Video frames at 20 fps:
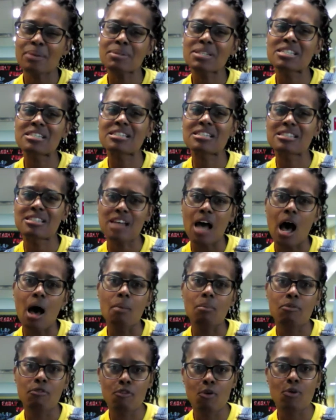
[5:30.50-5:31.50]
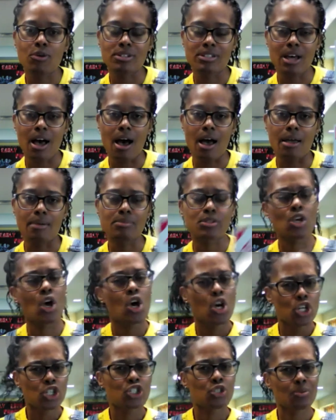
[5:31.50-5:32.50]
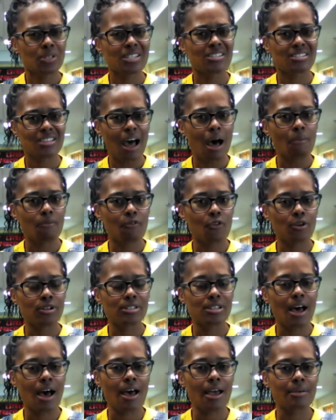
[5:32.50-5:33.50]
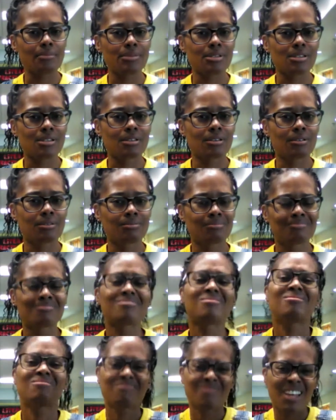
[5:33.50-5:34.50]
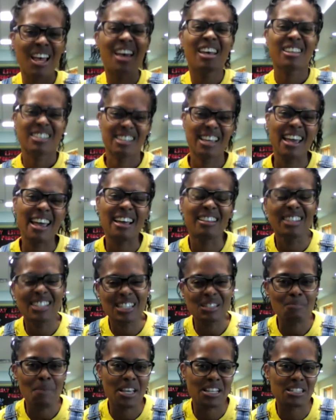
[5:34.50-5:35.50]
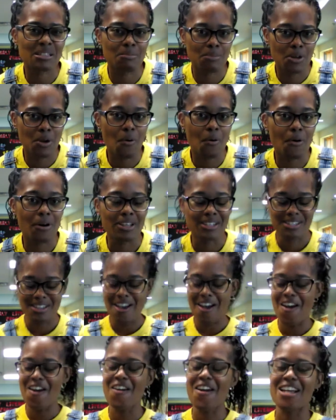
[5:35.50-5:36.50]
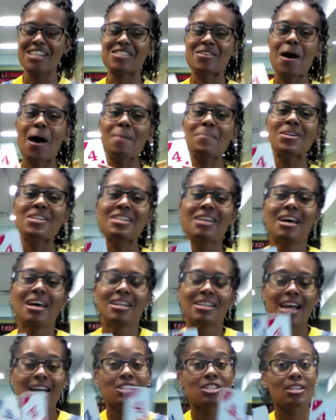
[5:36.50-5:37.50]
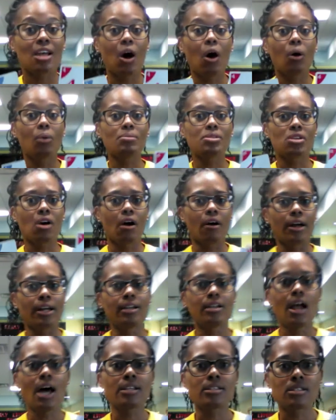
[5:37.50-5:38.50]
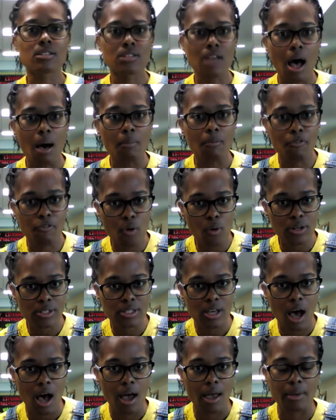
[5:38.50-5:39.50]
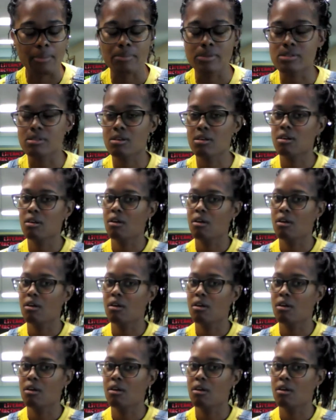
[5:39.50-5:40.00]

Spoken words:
stomp 4 times. Should we stomp 4 times? Yeah, let's make some noise. All right, so I'm gonna, not stomp 4 times.